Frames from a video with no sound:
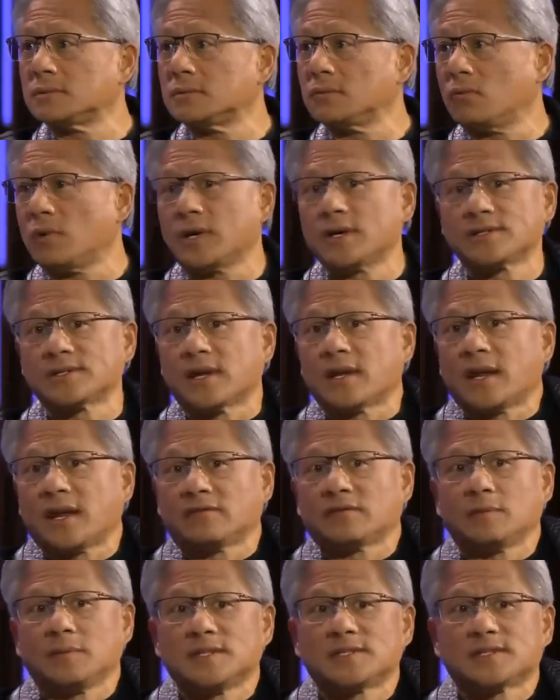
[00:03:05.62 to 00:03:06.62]
Why does that
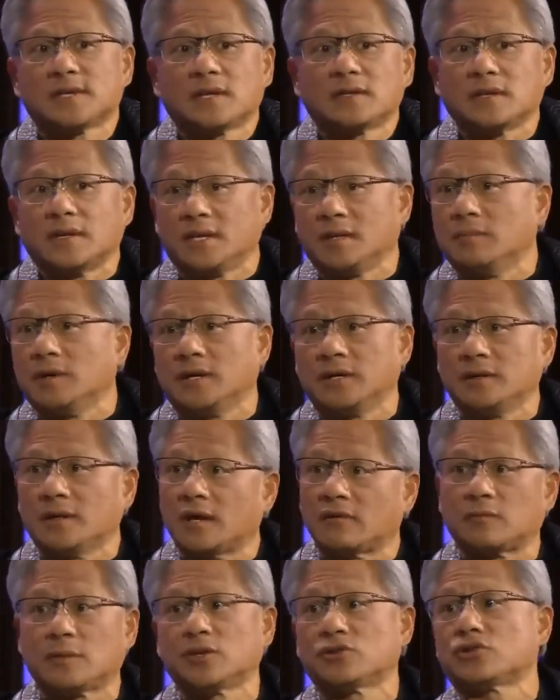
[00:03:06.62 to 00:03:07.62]
have to be said to anybody?
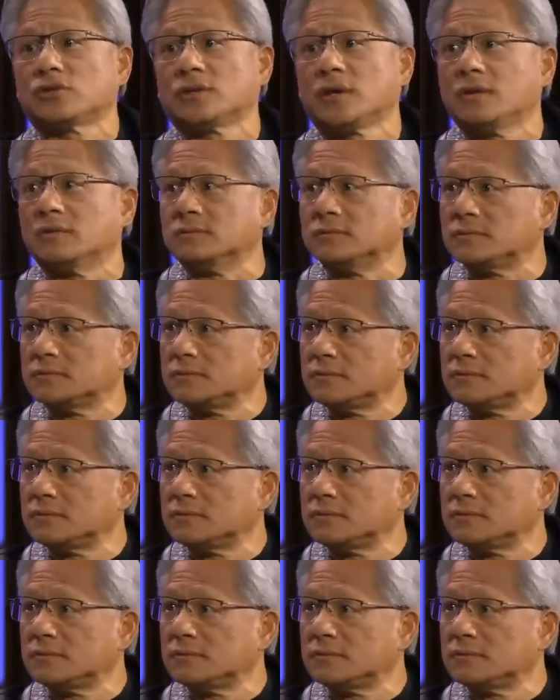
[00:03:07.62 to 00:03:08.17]
Everybody should know.